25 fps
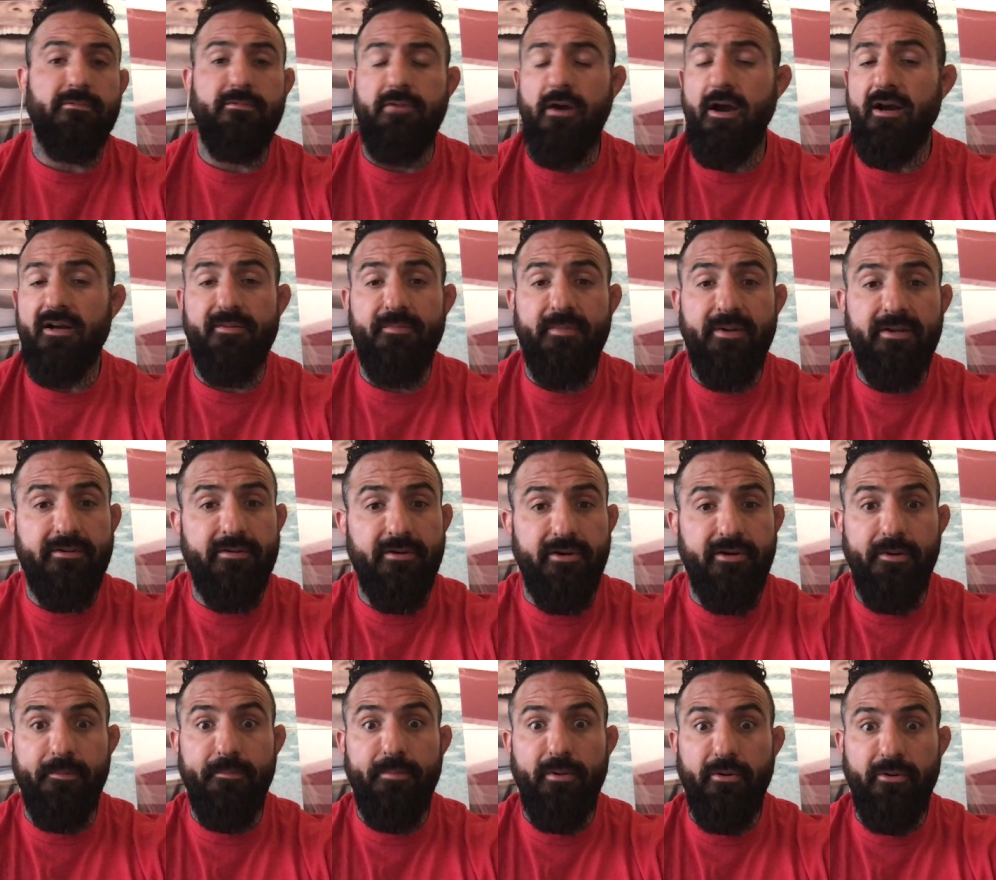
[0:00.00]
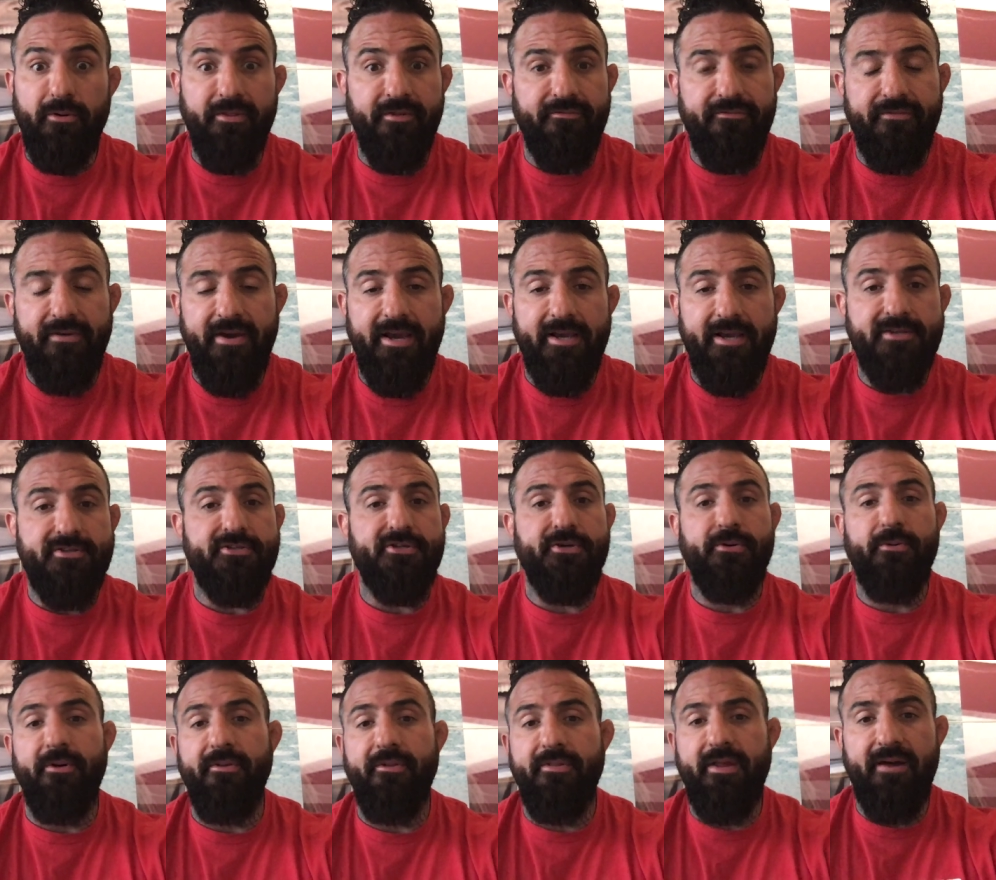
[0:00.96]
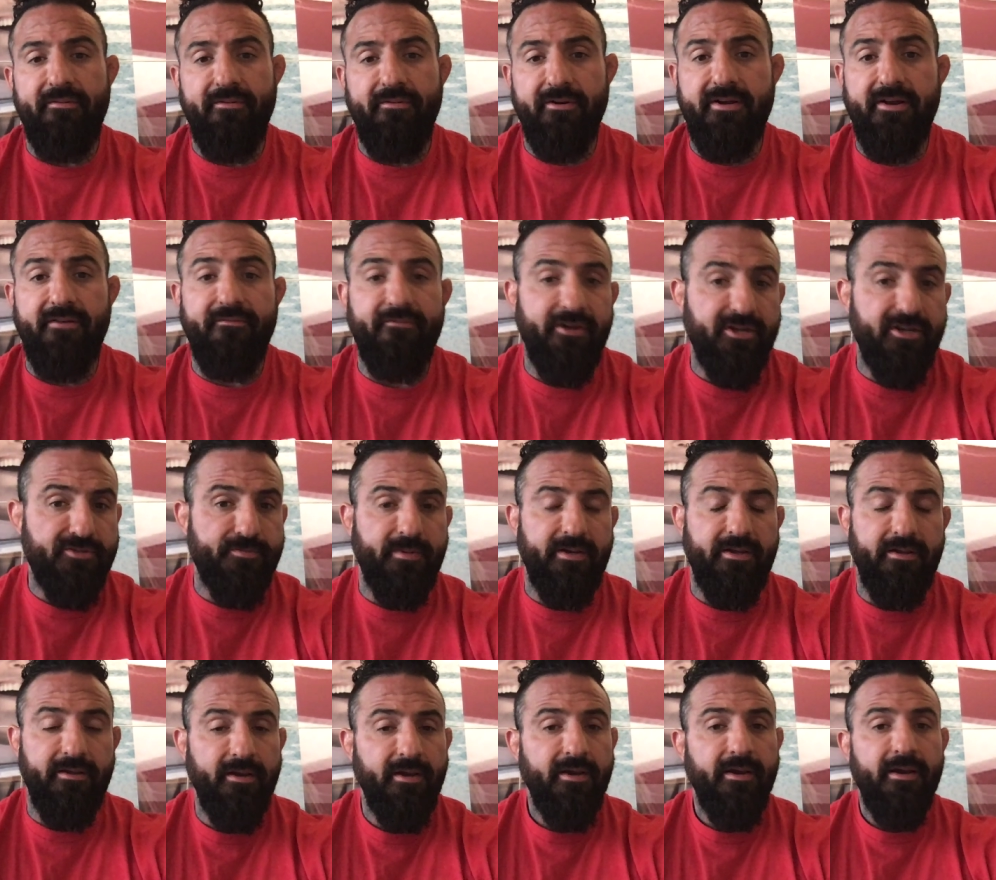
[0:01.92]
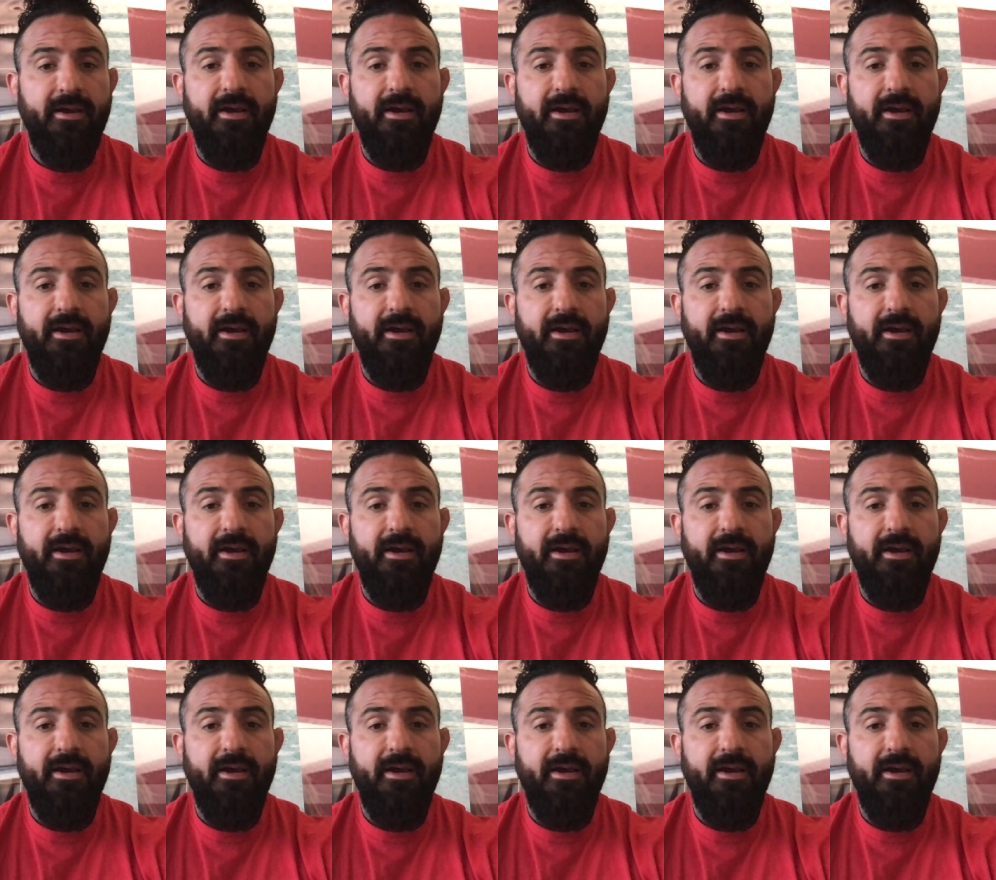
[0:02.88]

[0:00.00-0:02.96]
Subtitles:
talk to me until you're blue in the face. You will never convince me.